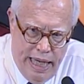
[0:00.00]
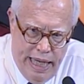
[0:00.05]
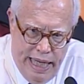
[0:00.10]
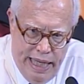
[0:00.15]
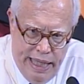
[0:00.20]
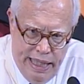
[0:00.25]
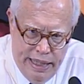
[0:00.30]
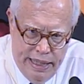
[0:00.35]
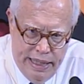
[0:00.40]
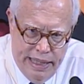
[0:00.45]

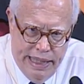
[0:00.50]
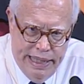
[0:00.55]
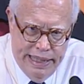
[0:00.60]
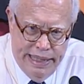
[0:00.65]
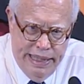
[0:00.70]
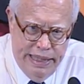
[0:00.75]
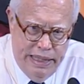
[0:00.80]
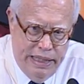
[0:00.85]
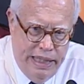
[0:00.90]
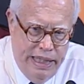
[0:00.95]
And I
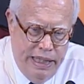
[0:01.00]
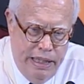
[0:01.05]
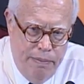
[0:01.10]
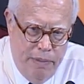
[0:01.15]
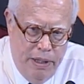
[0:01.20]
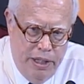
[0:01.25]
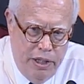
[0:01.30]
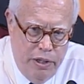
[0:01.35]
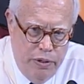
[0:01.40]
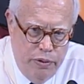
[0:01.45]
think
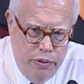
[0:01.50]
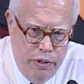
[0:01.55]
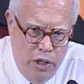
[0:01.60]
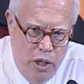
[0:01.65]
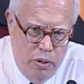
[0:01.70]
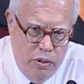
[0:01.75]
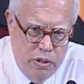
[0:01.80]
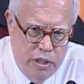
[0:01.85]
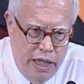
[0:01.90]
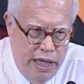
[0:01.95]
anybody who
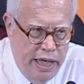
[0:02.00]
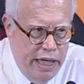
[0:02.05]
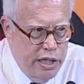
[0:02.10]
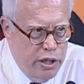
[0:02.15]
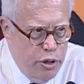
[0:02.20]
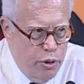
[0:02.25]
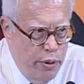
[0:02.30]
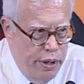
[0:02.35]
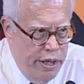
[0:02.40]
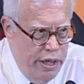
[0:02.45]
knows the
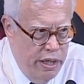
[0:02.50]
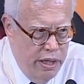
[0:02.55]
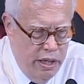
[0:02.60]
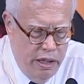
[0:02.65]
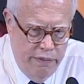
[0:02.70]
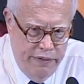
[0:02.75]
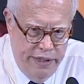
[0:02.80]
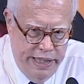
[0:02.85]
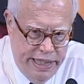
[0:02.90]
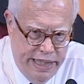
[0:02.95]
history
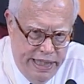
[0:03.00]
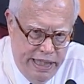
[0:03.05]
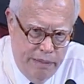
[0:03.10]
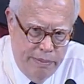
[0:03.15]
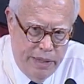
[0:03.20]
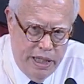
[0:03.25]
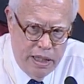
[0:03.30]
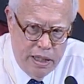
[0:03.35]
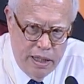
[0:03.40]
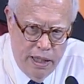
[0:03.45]
of
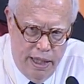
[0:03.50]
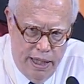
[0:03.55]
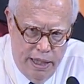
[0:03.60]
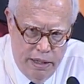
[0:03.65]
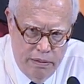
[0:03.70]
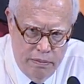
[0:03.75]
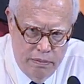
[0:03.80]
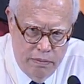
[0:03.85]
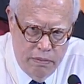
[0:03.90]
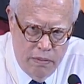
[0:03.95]
economic
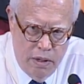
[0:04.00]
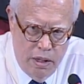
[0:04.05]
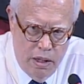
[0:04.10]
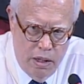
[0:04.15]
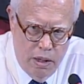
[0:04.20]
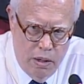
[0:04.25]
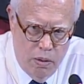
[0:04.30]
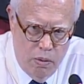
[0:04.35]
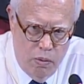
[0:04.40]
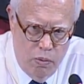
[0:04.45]
thought
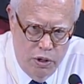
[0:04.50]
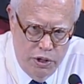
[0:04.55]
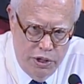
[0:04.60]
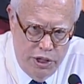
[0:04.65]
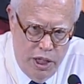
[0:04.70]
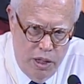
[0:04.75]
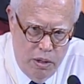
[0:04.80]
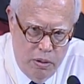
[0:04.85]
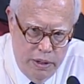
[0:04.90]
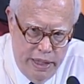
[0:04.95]
will
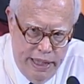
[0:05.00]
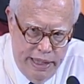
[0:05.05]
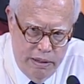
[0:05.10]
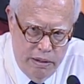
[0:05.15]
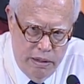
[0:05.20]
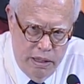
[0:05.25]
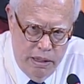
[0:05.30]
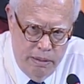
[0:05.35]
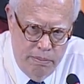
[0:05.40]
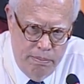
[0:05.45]
know
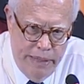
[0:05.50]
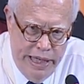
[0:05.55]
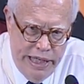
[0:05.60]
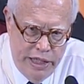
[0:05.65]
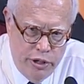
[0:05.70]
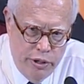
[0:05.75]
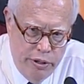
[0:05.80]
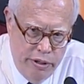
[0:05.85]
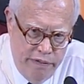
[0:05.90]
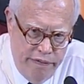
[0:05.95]
that a
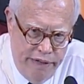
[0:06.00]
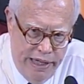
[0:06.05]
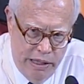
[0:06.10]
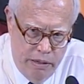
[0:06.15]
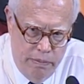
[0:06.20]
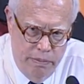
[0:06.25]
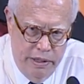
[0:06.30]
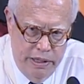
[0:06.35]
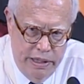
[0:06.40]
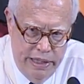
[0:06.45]
major
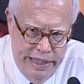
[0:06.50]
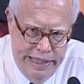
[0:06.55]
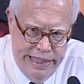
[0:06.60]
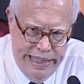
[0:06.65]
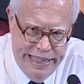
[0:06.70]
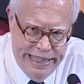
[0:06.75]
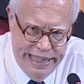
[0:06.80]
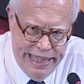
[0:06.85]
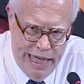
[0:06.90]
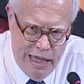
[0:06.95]
development in
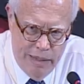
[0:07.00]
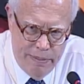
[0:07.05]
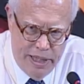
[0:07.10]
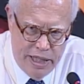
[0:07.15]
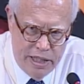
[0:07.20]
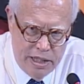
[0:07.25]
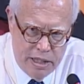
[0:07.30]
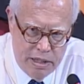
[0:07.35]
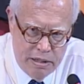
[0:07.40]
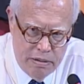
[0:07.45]

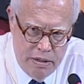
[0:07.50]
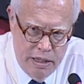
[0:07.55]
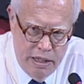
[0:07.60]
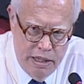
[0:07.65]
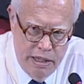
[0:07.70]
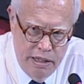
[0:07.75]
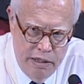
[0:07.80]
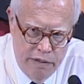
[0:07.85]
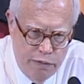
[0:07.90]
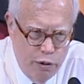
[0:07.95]
economics
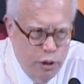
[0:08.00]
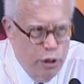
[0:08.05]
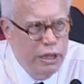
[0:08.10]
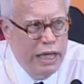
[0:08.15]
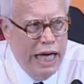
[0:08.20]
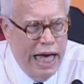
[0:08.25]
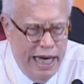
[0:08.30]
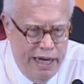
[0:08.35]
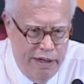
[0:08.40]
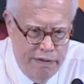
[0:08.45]
in the first
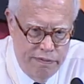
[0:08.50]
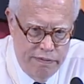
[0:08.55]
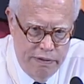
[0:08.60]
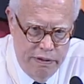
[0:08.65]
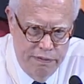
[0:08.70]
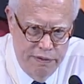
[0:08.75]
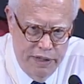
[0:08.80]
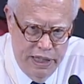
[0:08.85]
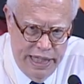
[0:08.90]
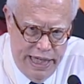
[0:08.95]
half
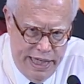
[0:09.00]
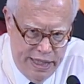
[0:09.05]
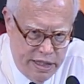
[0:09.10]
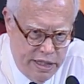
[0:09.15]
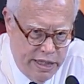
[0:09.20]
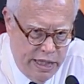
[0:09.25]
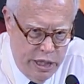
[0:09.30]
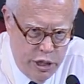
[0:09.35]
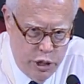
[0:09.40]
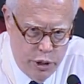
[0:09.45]
of the last
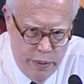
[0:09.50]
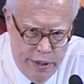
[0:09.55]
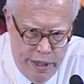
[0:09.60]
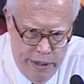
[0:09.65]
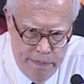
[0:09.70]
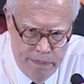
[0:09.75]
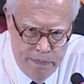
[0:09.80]
century